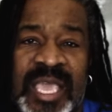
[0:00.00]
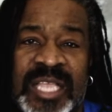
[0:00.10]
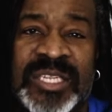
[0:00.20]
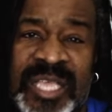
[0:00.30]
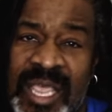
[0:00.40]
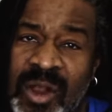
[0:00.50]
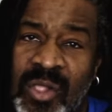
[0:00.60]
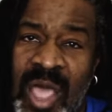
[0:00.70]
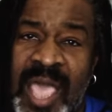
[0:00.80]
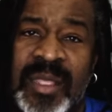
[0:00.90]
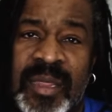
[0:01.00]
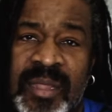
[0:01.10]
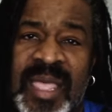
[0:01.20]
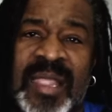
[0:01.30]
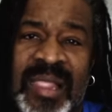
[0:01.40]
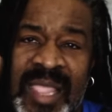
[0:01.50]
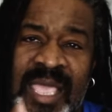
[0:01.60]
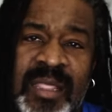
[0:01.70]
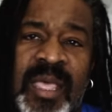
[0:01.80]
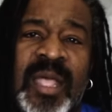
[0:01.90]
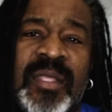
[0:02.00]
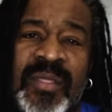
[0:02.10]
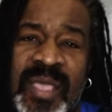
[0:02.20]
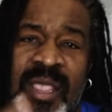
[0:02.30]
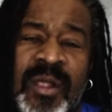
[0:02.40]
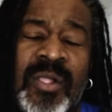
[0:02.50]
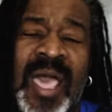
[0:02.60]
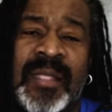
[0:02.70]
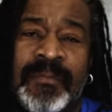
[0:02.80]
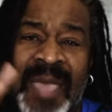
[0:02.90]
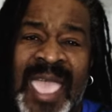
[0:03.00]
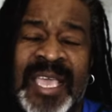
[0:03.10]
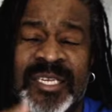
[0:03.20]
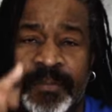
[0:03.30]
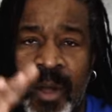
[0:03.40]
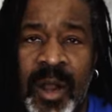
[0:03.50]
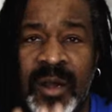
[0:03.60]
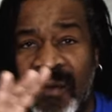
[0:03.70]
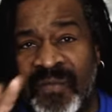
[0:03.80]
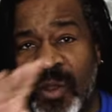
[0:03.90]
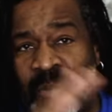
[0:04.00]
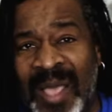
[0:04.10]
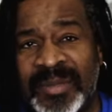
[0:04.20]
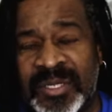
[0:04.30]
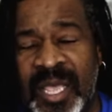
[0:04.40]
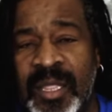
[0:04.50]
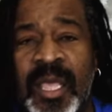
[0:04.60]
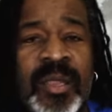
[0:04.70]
Each airline is then linked to the airline baggage part of their website